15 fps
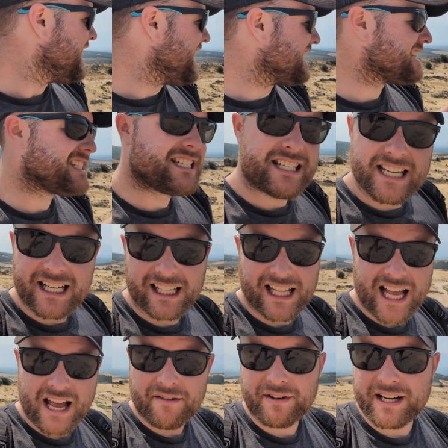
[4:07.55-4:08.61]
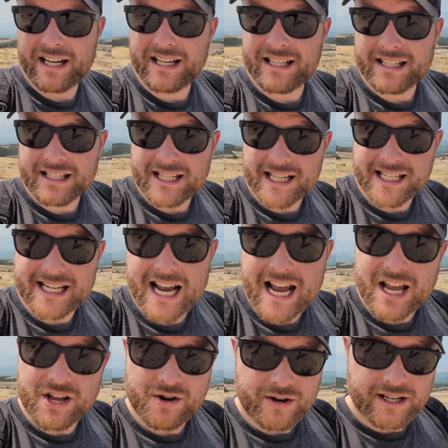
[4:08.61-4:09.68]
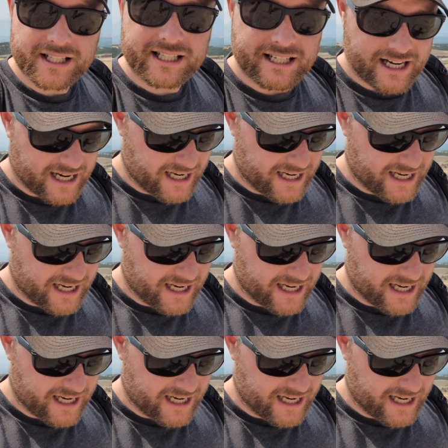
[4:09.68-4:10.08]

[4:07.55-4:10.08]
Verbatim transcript: It's still evident today you can see